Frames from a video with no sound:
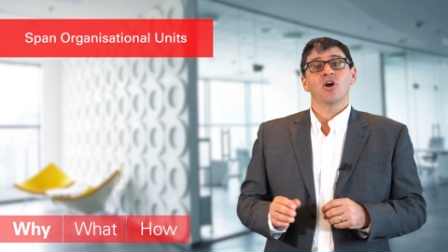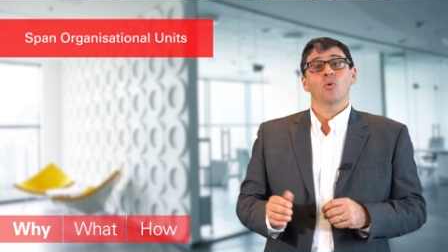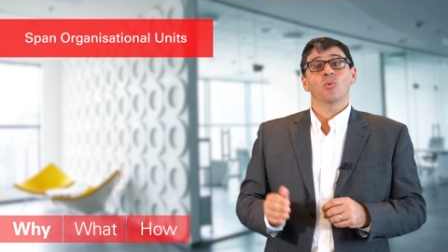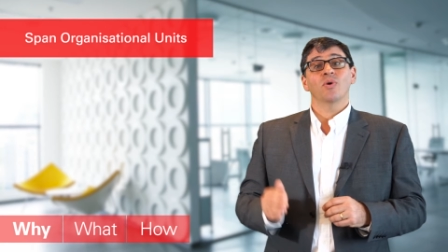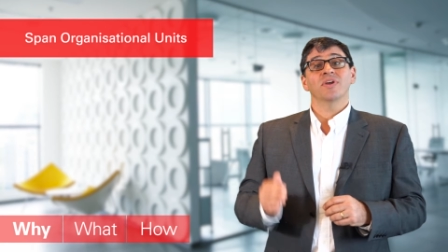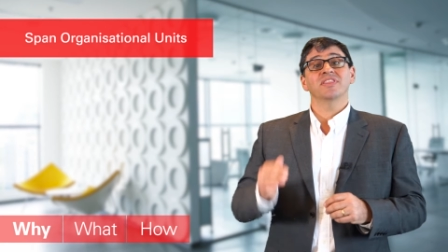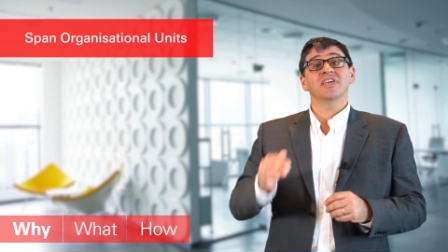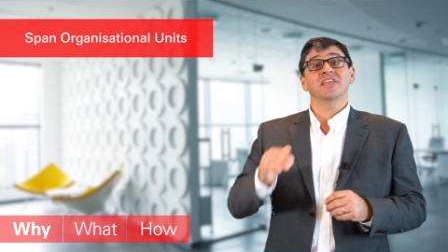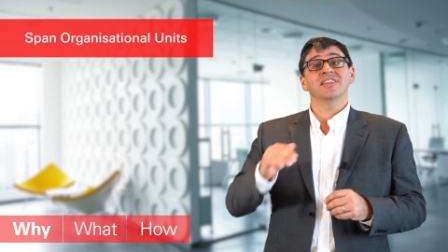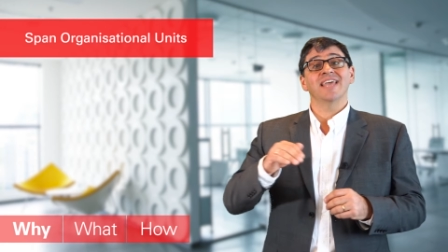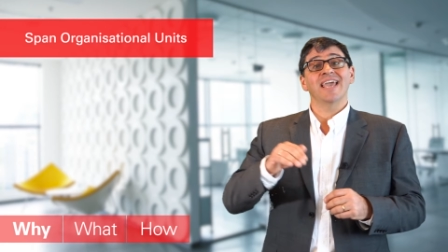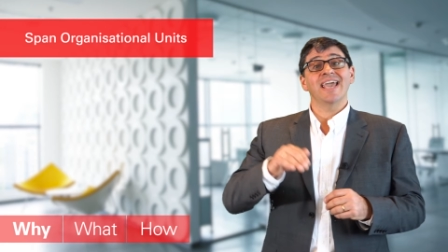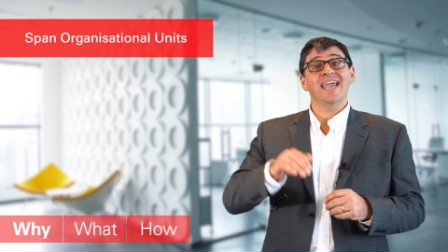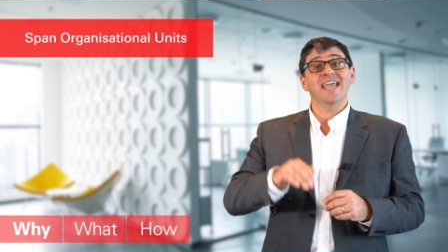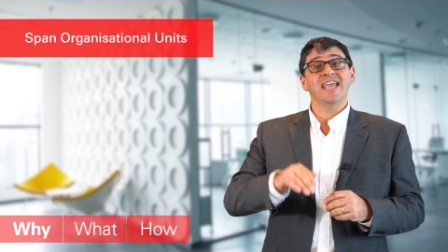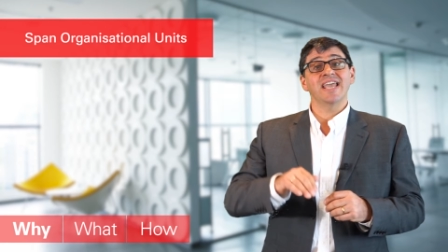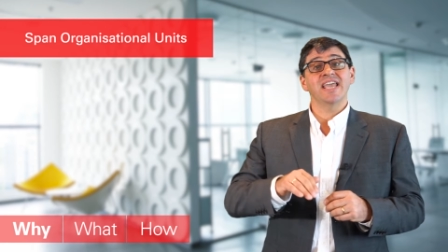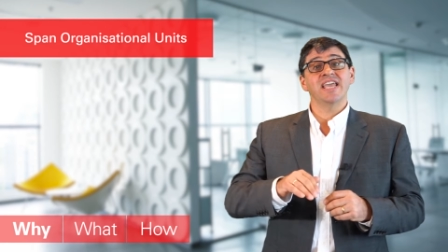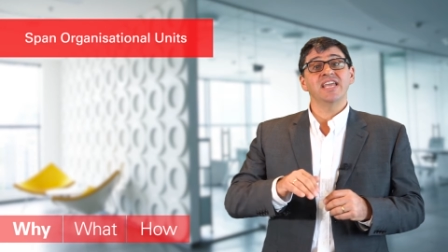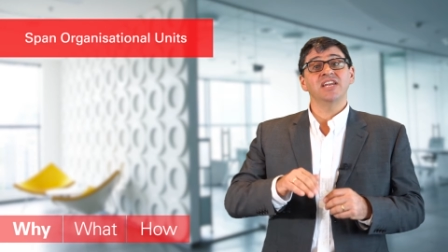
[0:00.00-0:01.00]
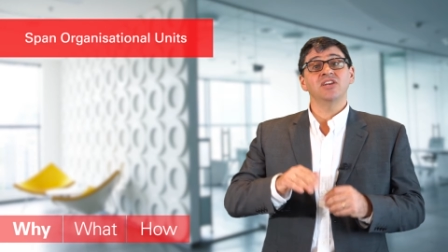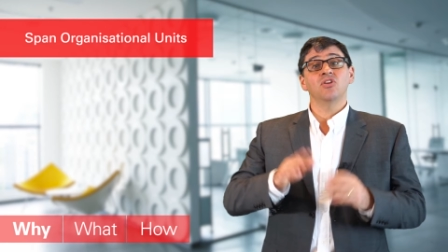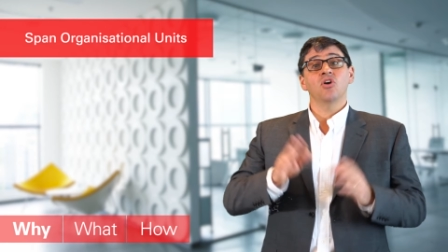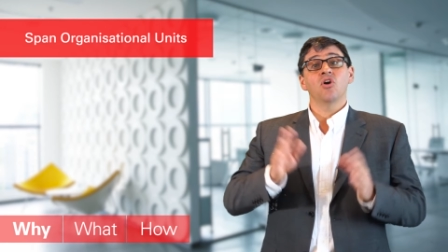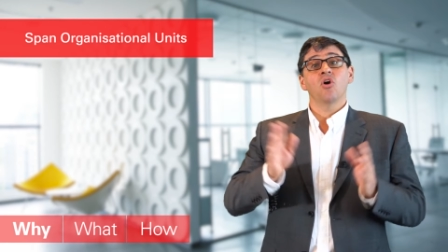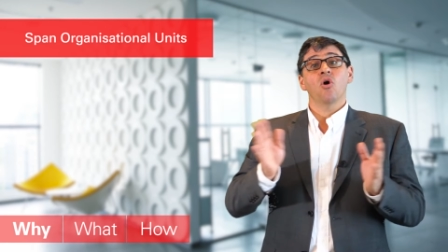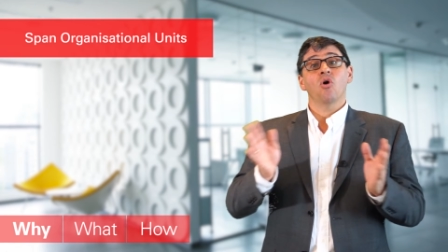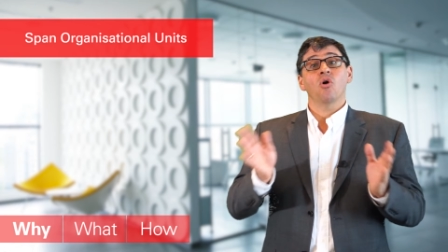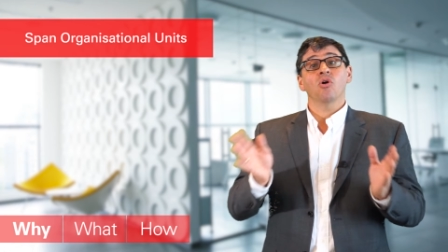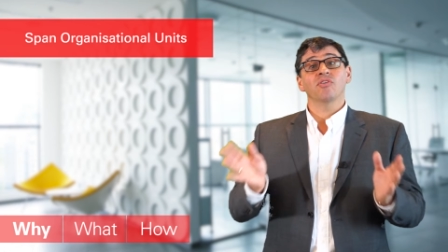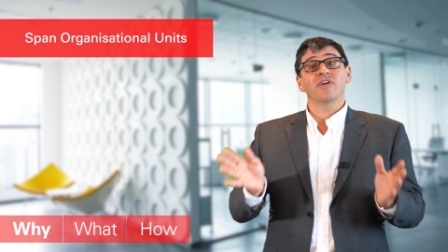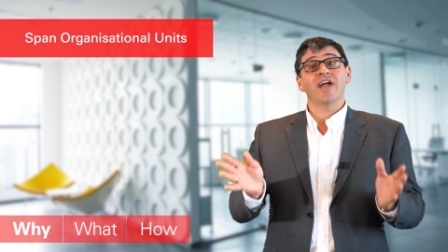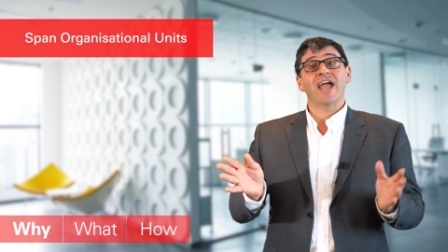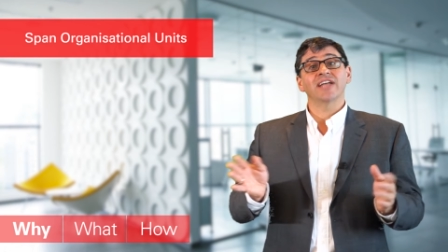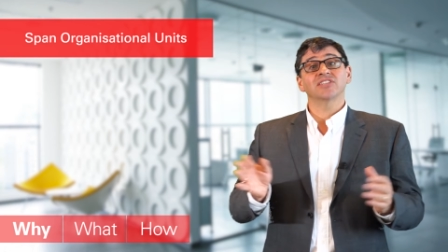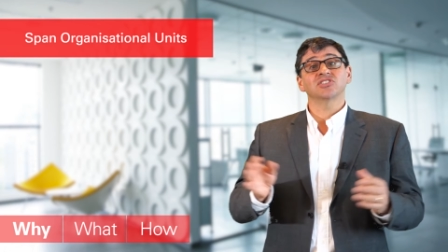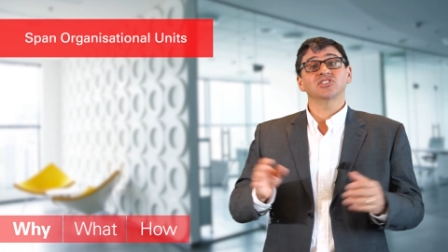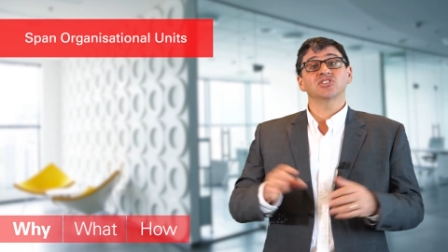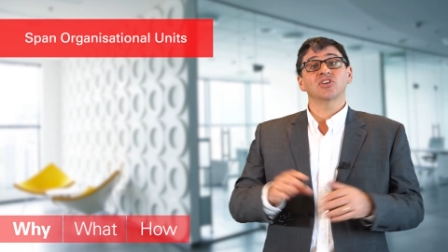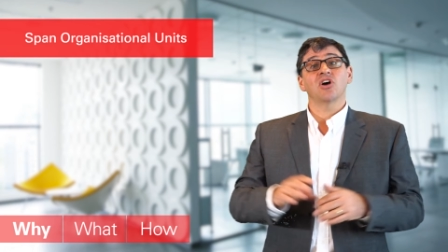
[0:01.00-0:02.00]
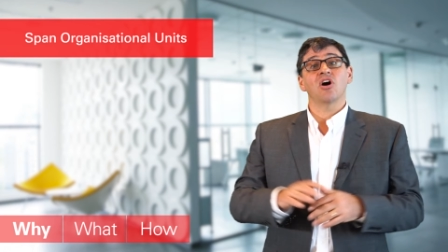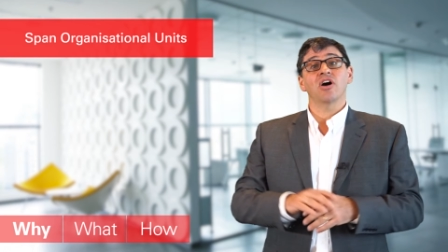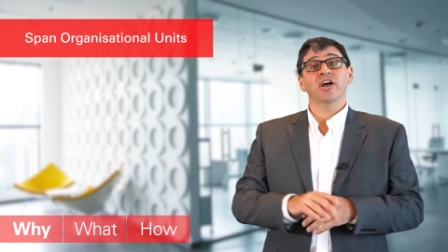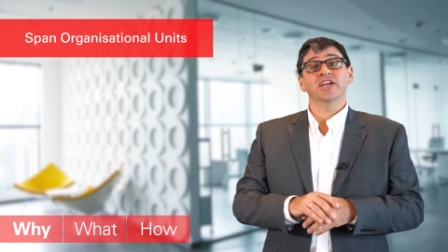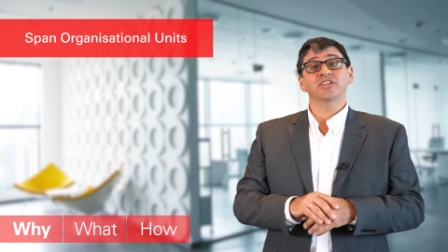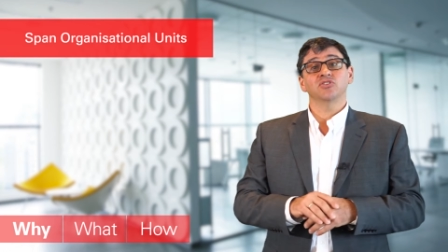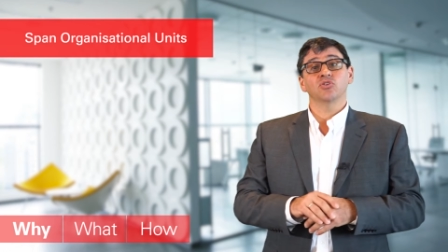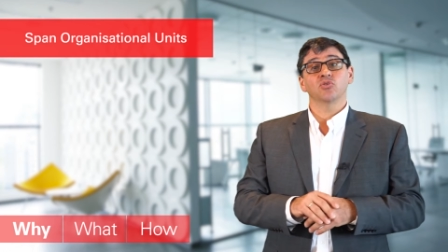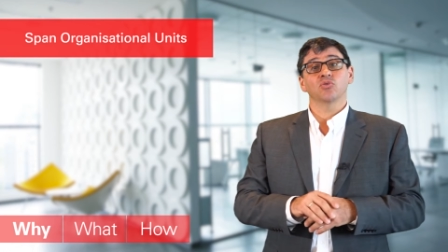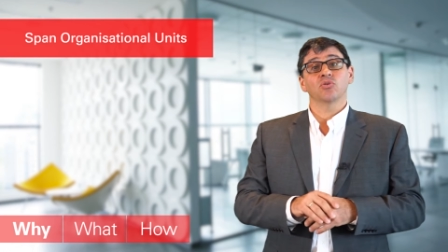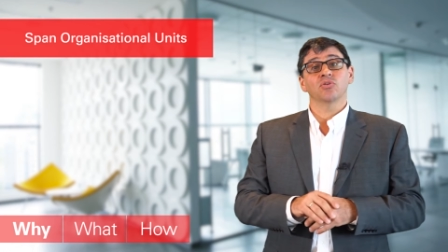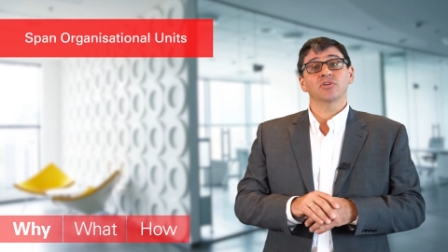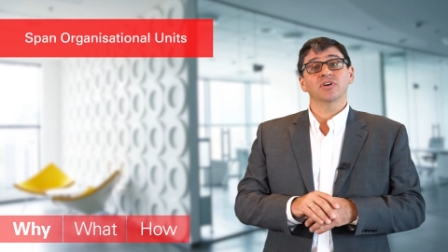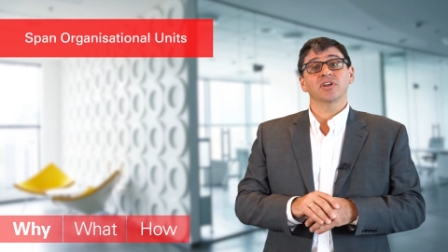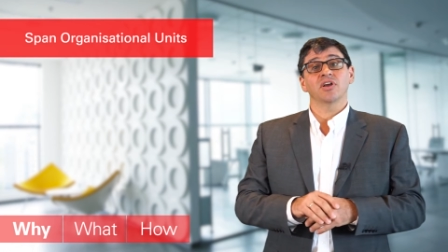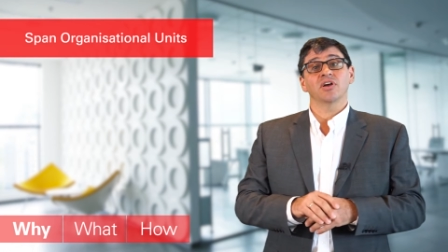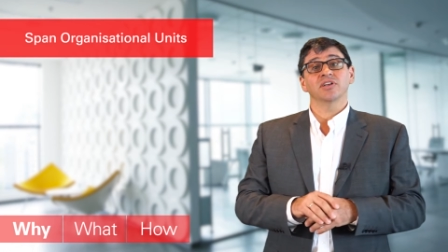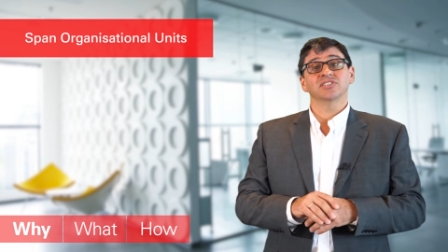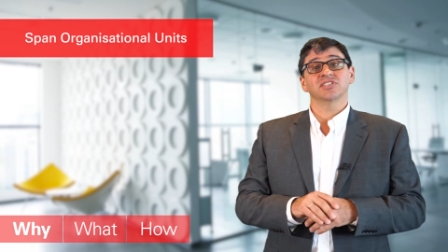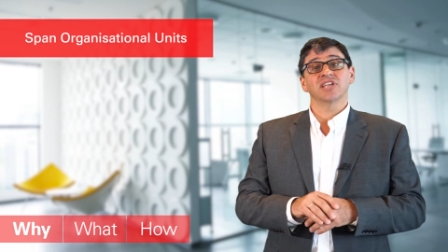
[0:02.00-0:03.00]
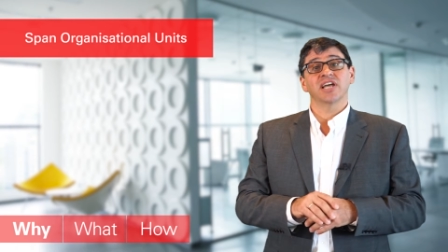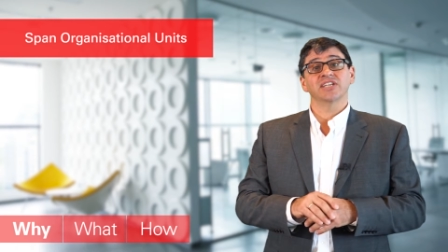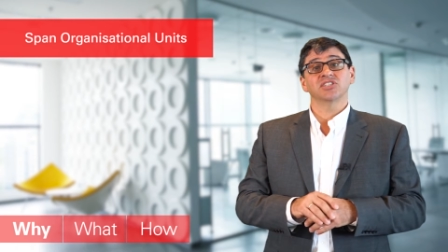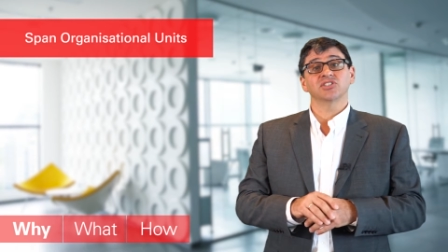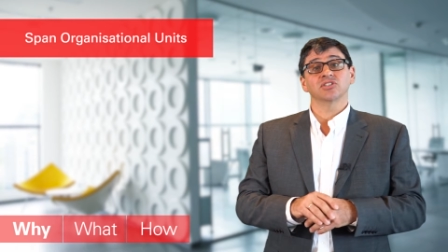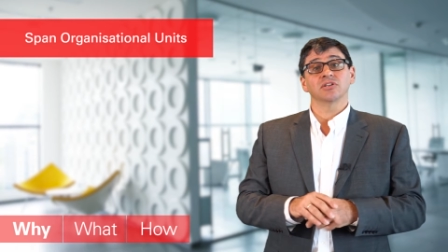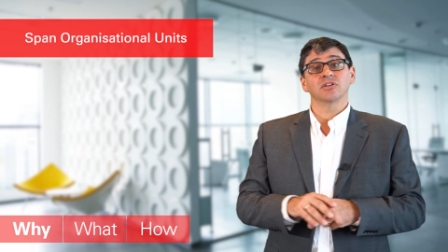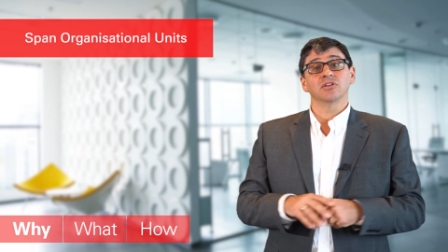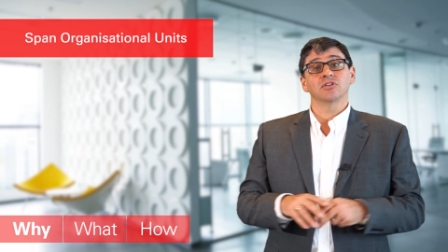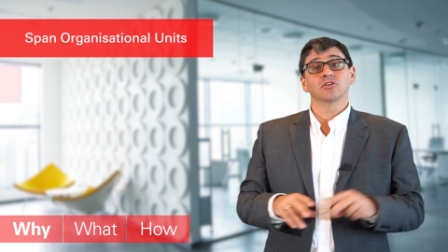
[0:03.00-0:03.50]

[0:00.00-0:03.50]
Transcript: whether they're in or outside your organisation.